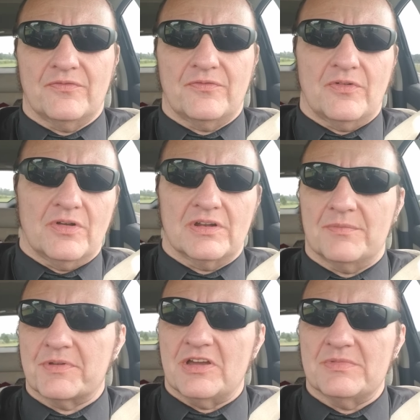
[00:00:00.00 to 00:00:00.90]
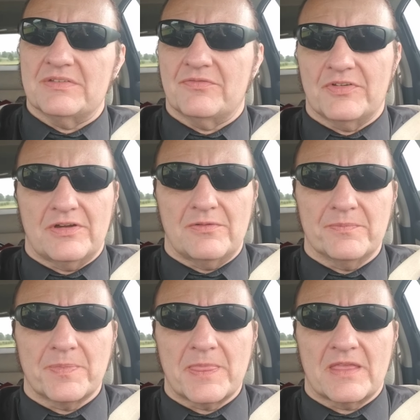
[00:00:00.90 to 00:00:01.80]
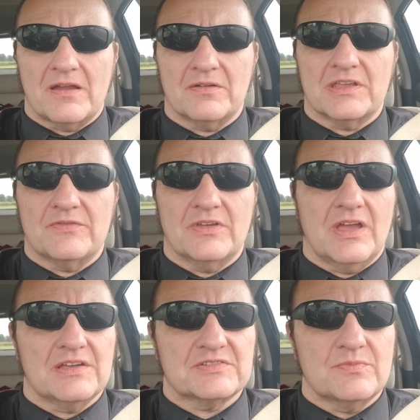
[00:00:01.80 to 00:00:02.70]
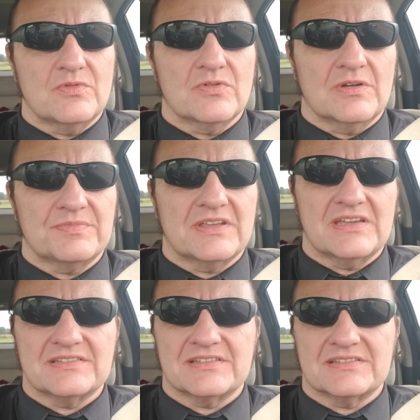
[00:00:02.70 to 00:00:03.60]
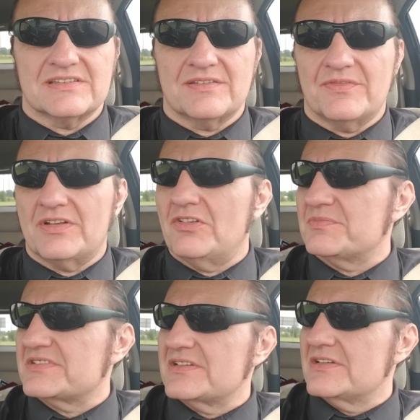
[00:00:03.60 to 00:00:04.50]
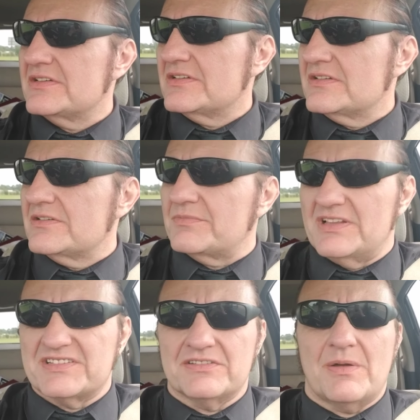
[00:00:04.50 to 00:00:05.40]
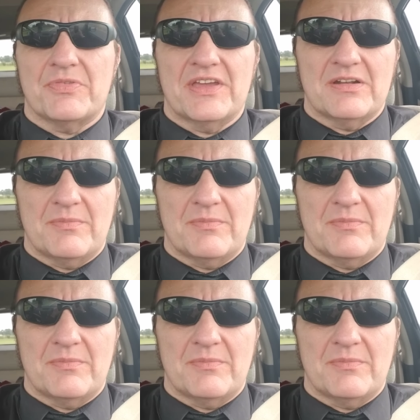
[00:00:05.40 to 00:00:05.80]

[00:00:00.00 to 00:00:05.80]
for an upcoming film. Give you guys more updates as it develops. Well, listen, I'm thinking